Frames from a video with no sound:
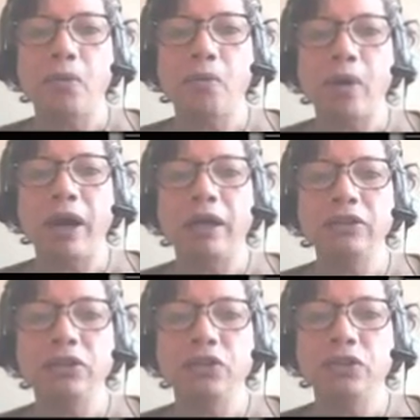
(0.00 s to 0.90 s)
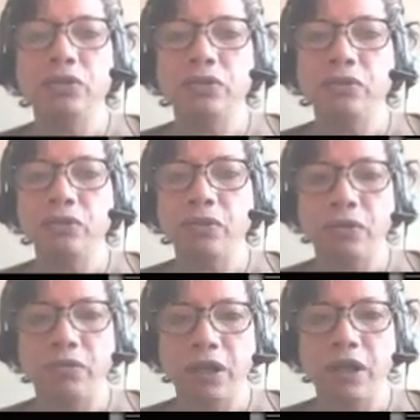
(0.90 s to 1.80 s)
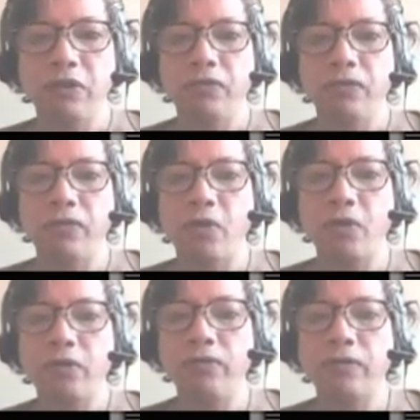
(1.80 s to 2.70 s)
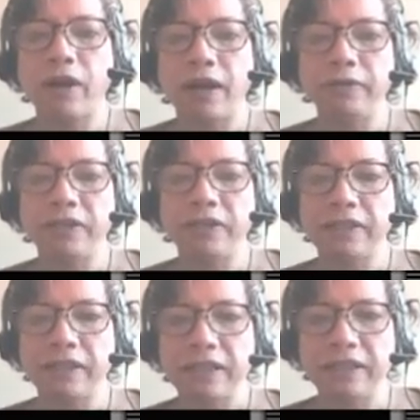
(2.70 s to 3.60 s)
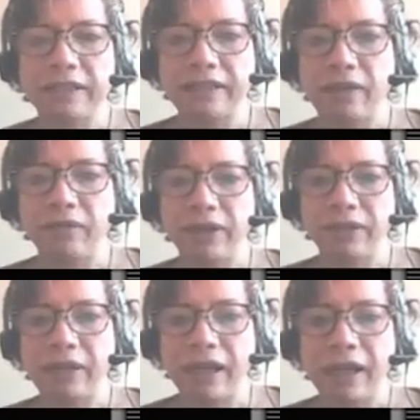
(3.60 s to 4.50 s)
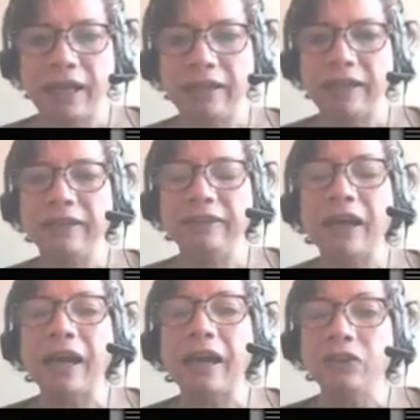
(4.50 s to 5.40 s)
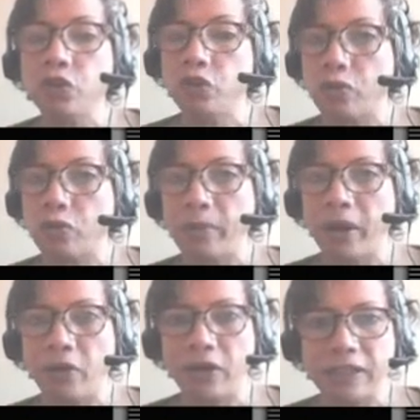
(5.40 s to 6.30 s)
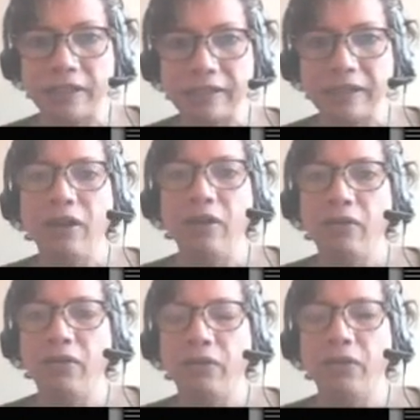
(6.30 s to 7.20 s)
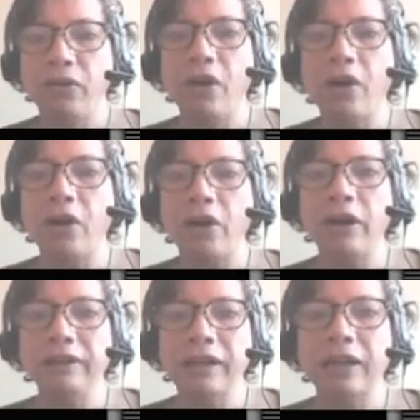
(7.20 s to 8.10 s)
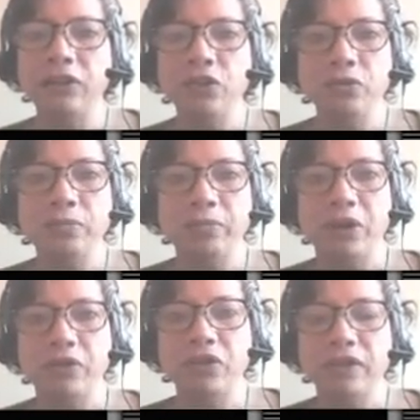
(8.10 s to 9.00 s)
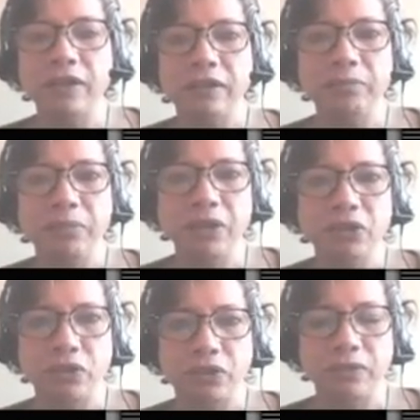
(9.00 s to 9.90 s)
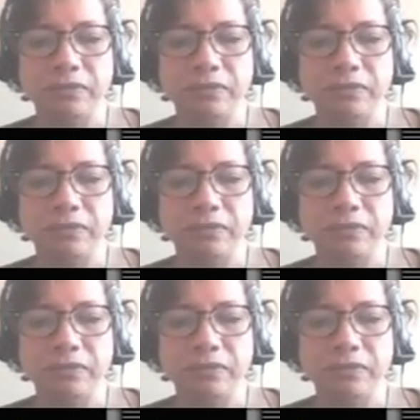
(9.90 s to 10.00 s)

1, 2, 3, 4, 5, 6, 7, 8, and 9 strawberries. There are 9 strawberries in the picture.